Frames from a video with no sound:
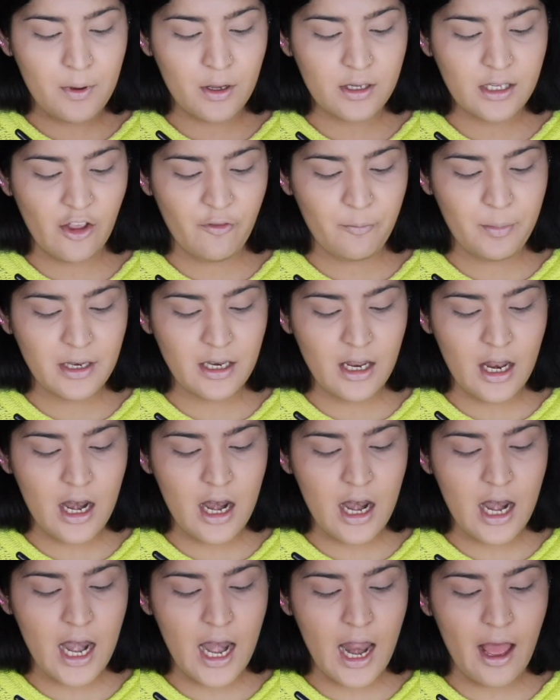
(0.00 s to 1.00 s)
because I've
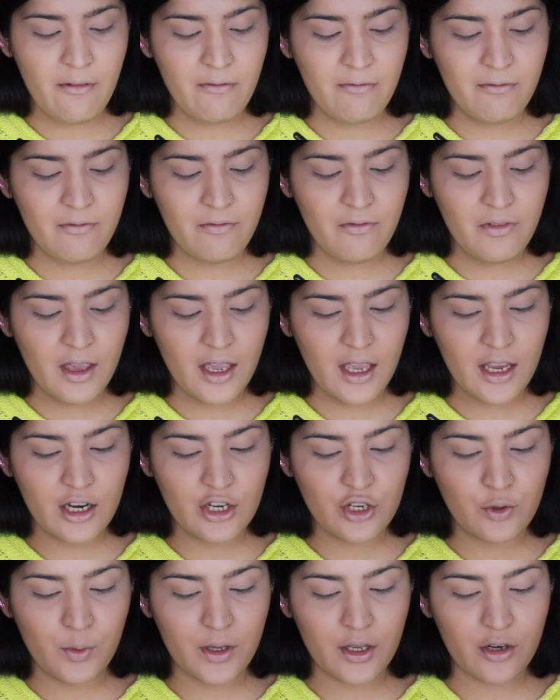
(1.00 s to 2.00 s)
been
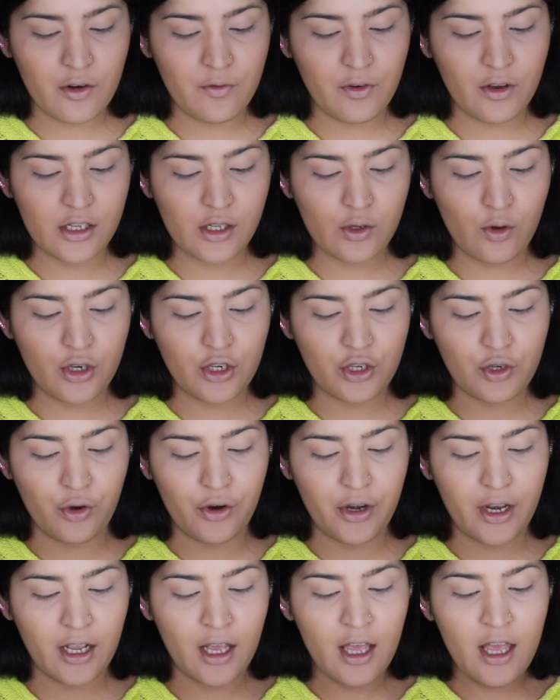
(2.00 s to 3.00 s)
loving doing reverse
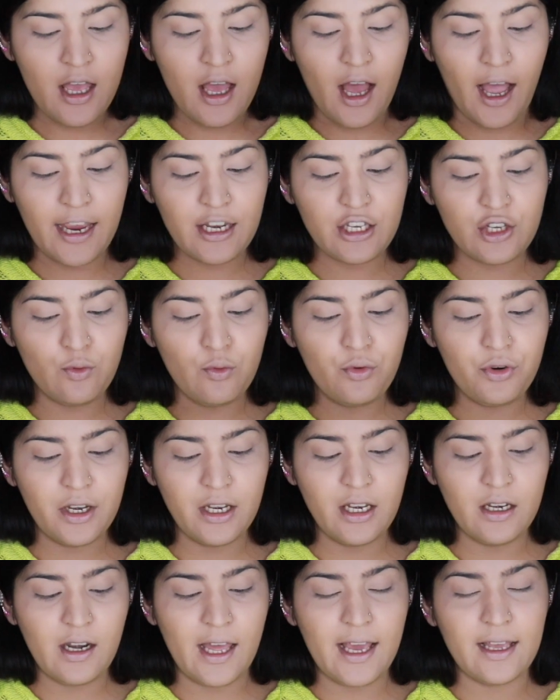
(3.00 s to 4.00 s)
contouring. I do
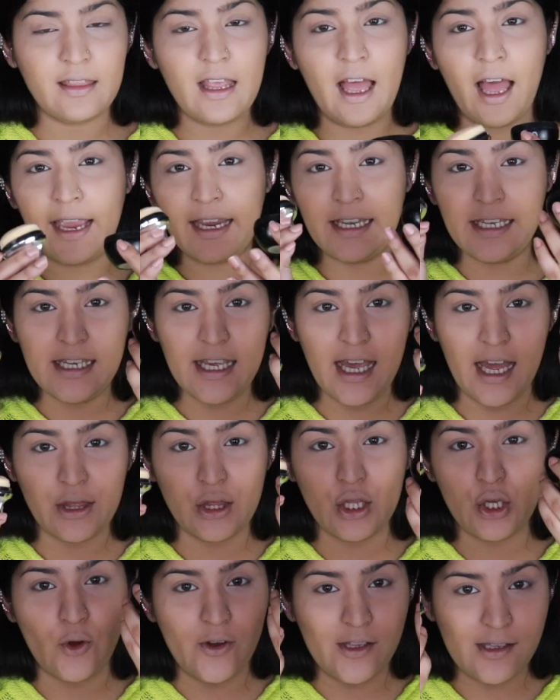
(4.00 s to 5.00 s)
really like the idea
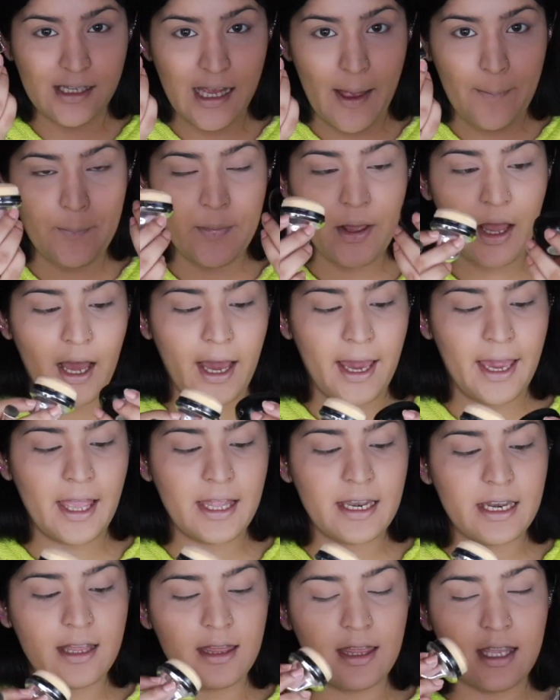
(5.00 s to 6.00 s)
and the concept
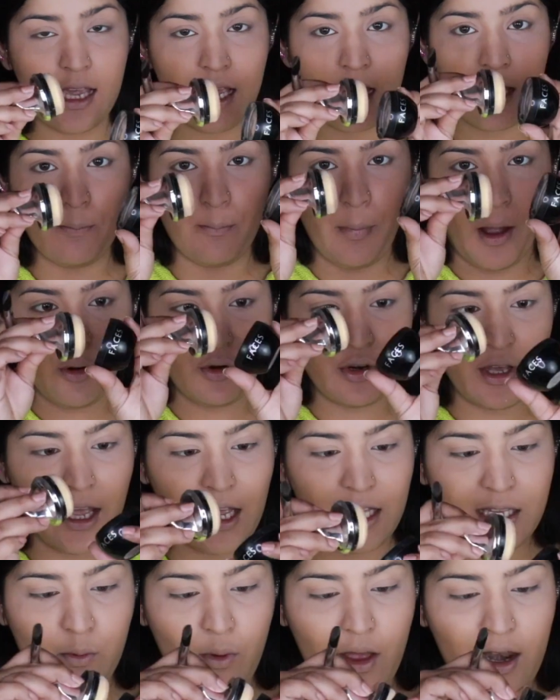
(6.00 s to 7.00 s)
behind the powder
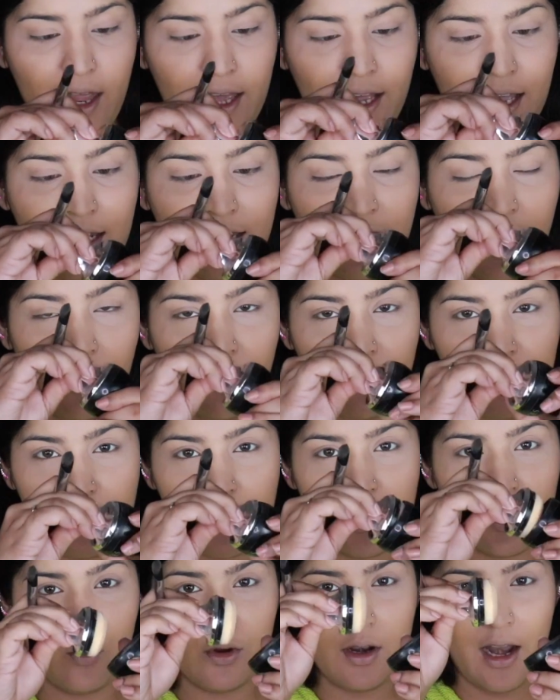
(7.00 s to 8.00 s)
as well, like I
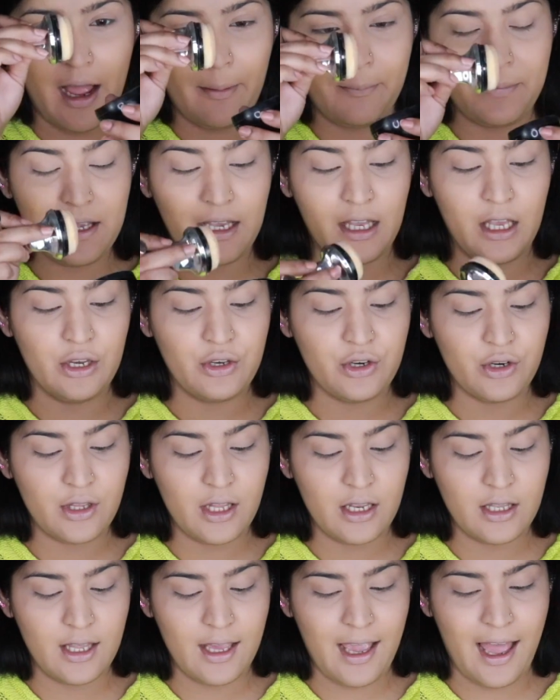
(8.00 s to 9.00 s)
love the whole applicator
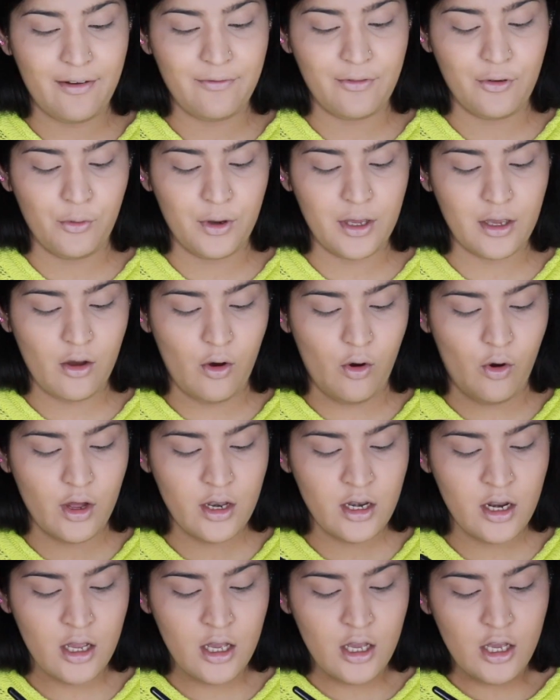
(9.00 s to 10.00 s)
that they have going
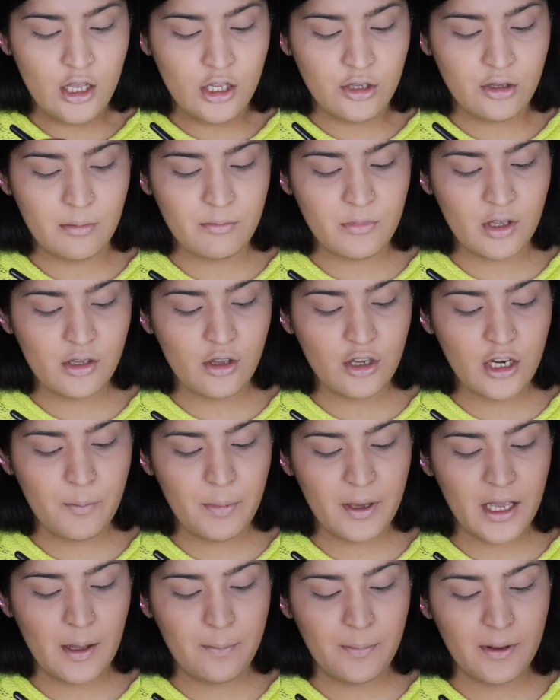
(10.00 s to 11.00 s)
on. So I'm just gonna
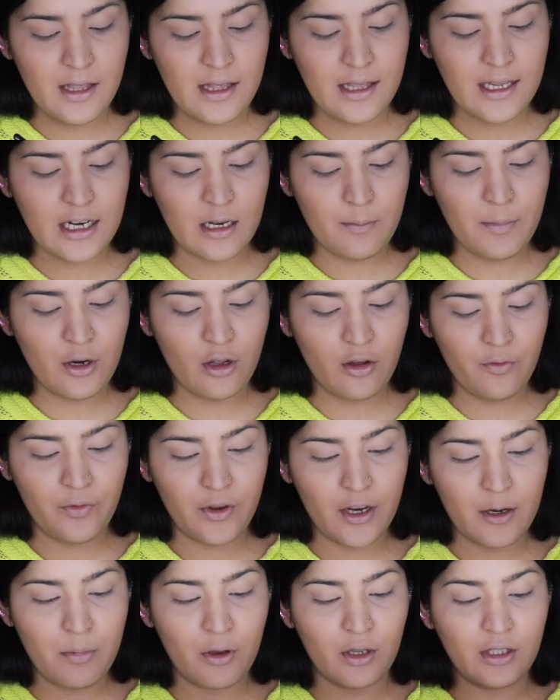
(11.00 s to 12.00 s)
pick up a little bit
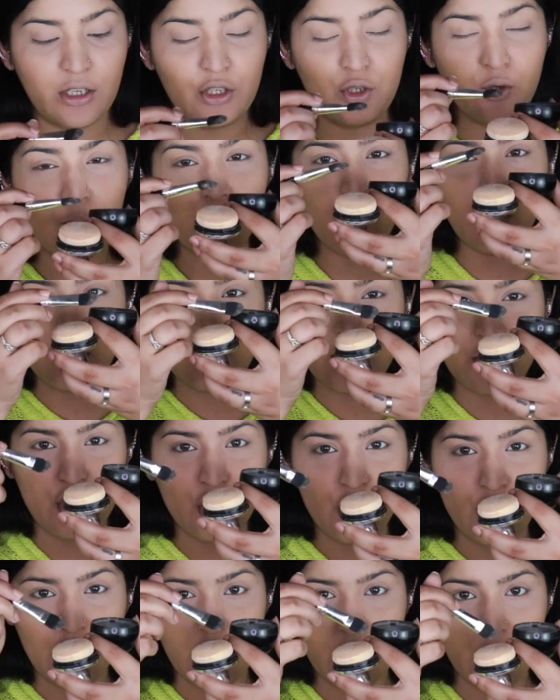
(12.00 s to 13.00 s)
of it, because I don't want
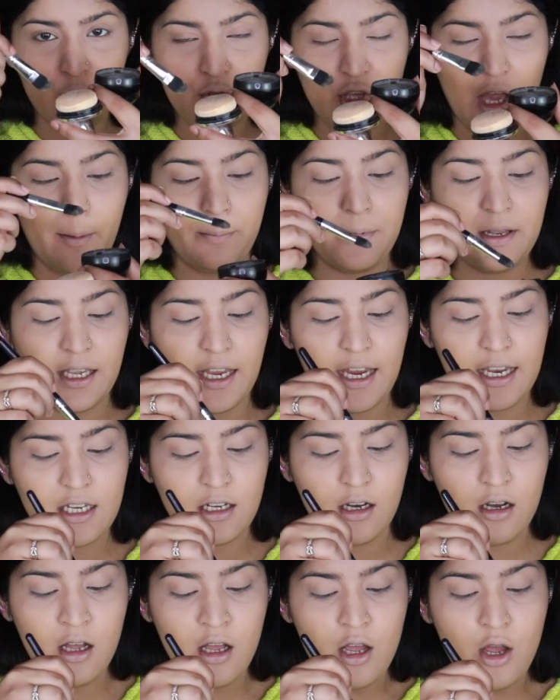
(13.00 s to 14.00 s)
such a huge
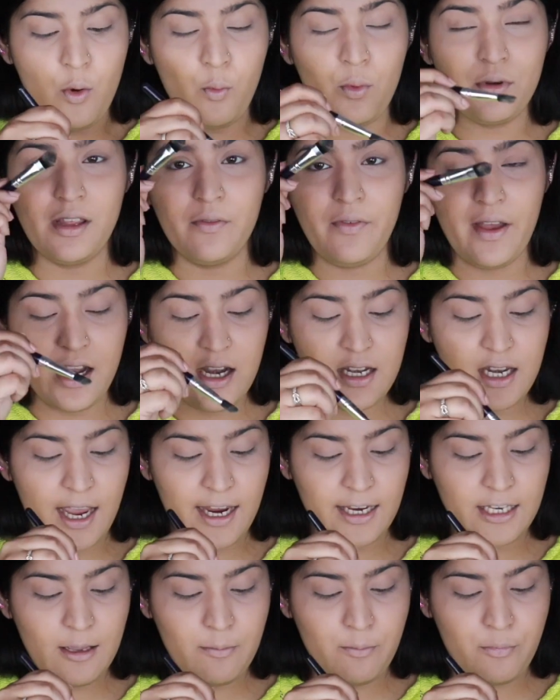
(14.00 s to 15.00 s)
applicator, with a very
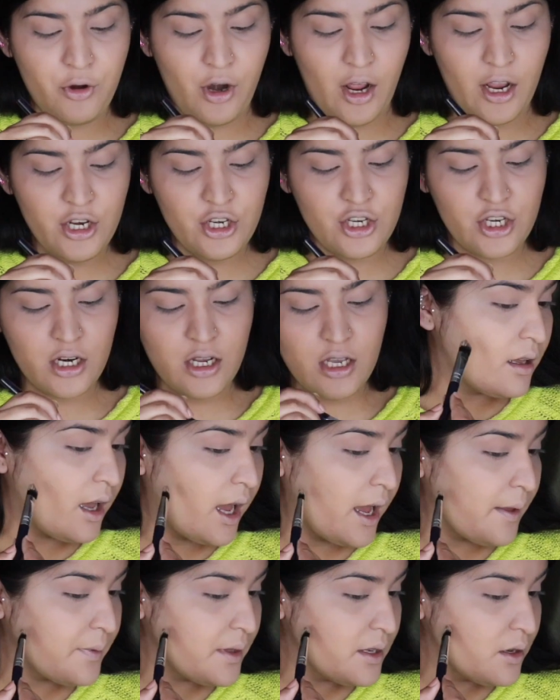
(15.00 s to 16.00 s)
tiny brush.
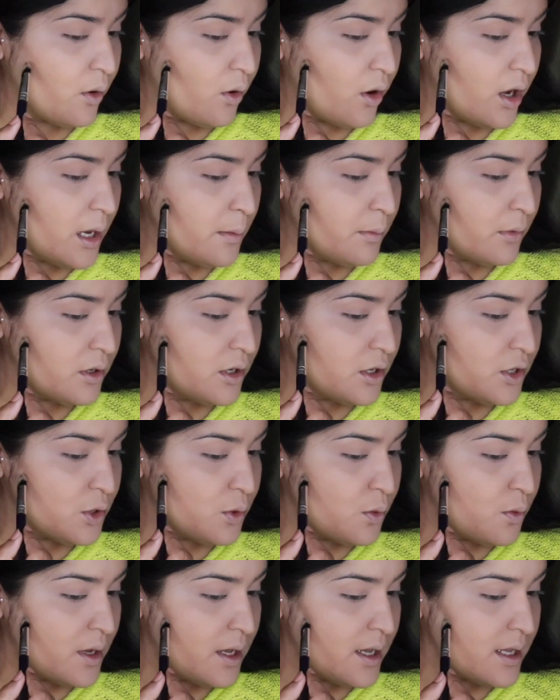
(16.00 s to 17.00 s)
And then all I'm gonna
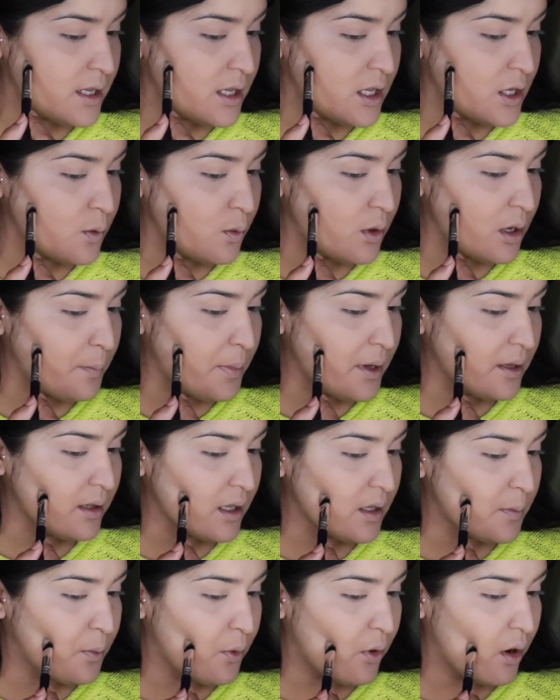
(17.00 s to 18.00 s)
do is sweeping
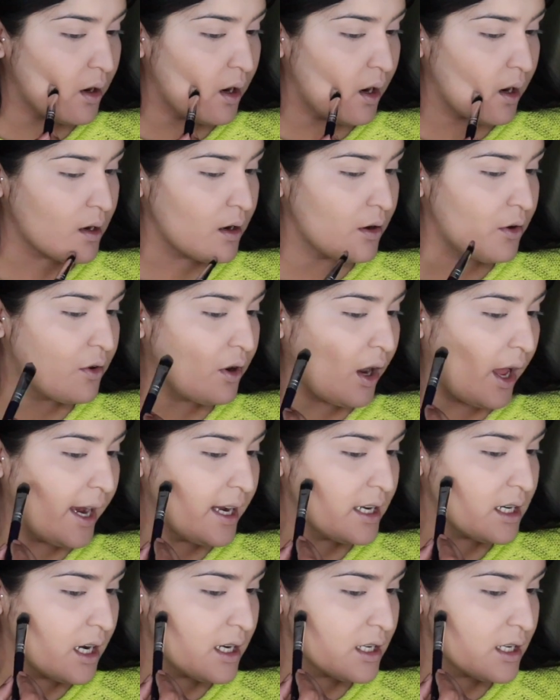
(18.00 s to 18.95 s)
this product right